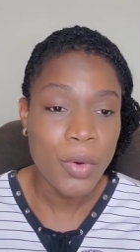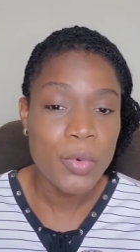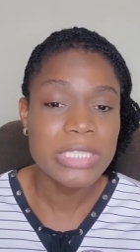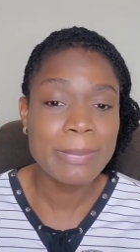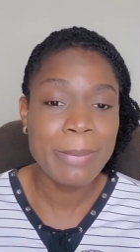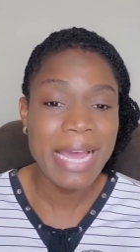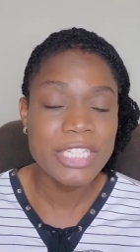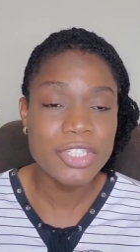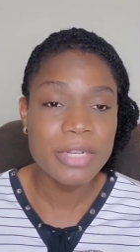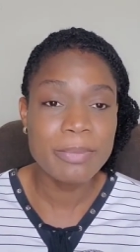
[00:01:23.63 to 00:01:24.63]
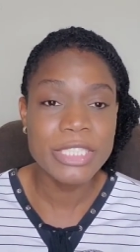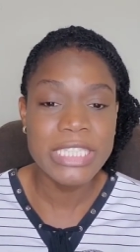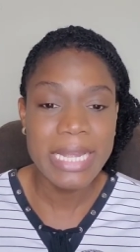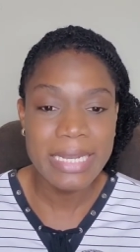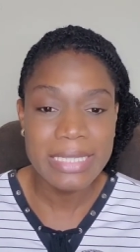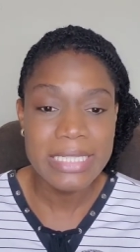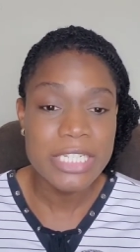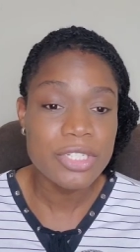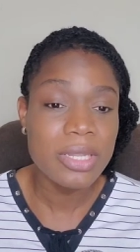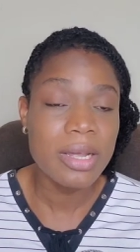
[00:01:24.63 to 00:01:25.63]
whose passion channeled
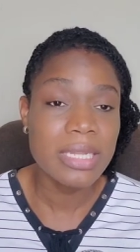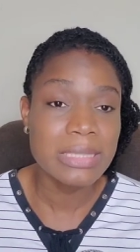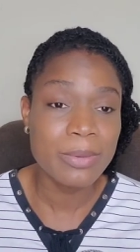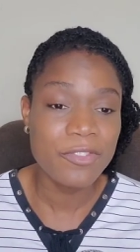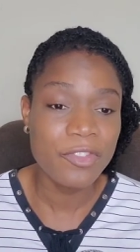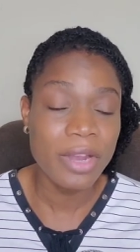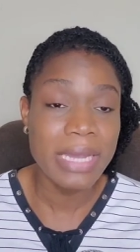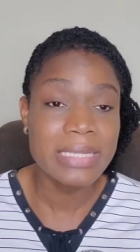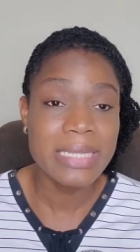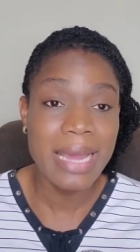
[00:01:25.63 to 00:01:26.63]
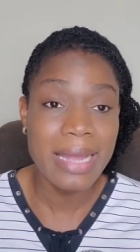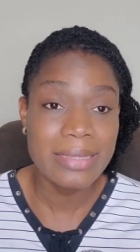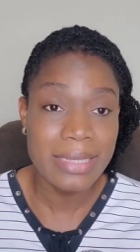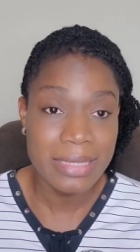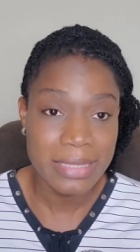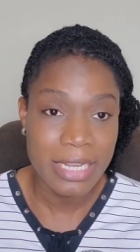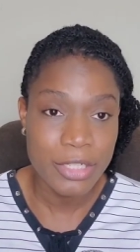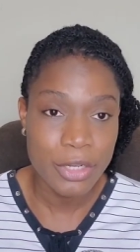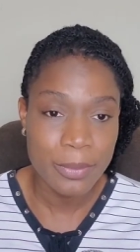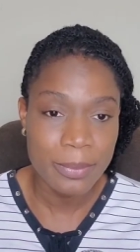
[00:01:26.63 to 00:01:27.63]
into the gospel of Christ and his
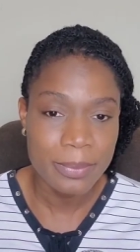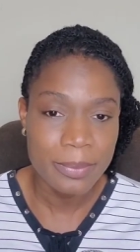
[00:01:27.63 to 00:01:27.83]
kingdom.